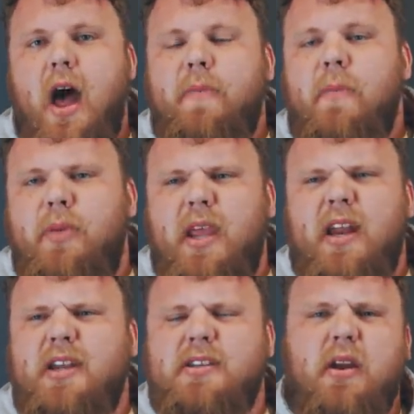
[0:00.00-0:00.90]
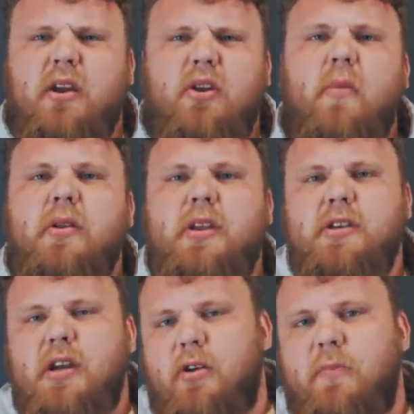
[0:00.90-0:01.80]
I've been beaten at some other
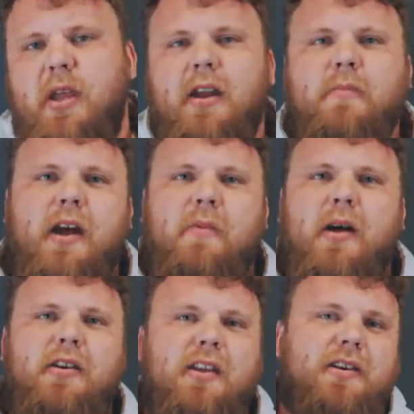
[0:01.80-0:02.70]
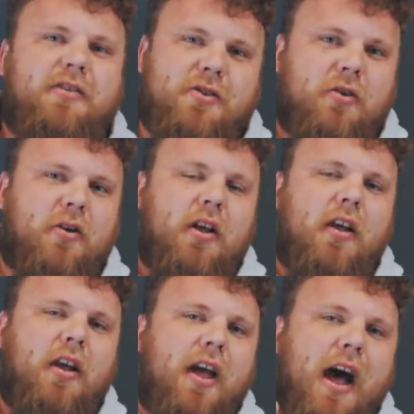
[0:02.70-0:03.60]
competition. I got beaten at Mario Martins, so
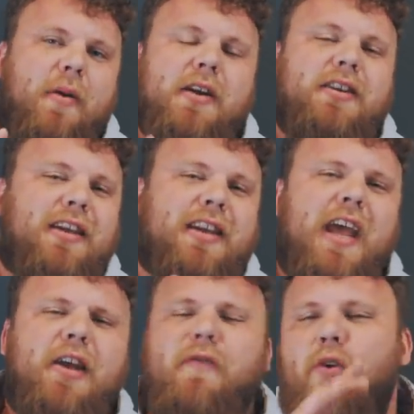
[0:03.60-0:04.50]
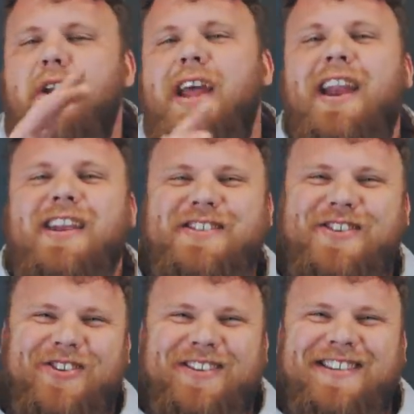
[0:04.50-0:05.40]
I'm actually the king of only Atlas
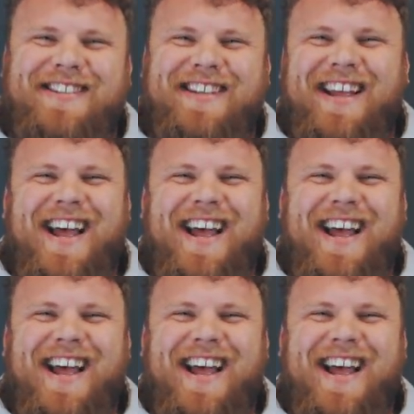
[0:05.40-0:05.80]
stones.